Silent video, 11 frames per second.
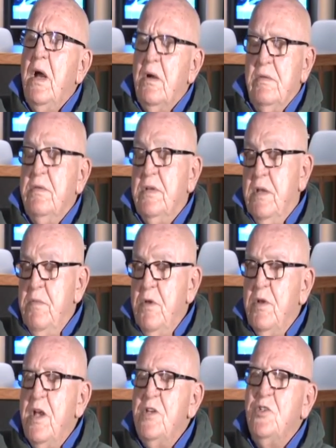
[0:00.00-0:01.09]
or
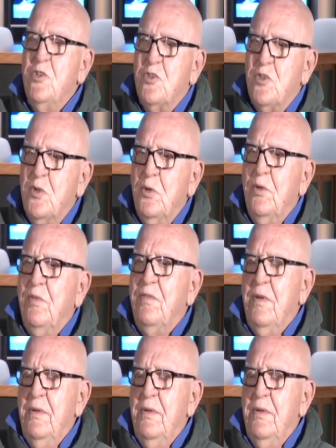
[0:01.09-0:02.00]
communications school, for,